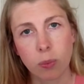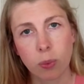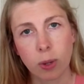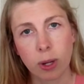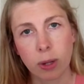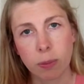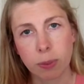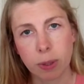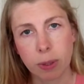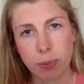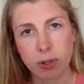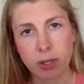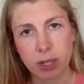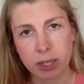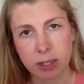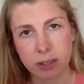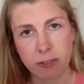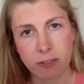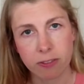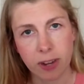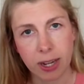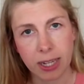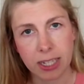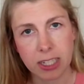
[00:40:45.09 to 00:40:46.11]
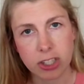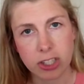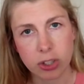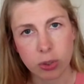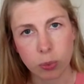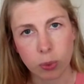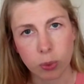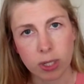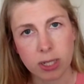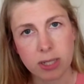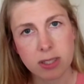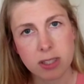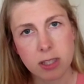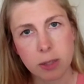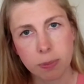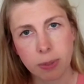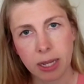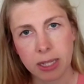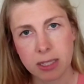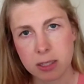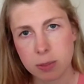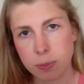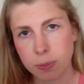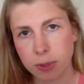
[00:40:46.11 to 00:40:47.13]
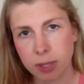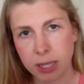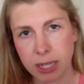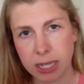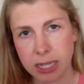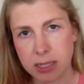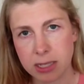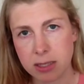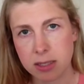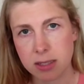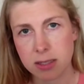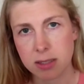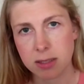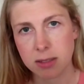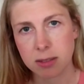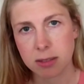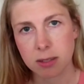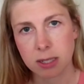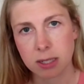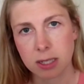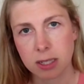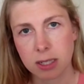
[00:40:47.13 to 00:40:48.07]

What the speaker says: where people can find you. What is the best place?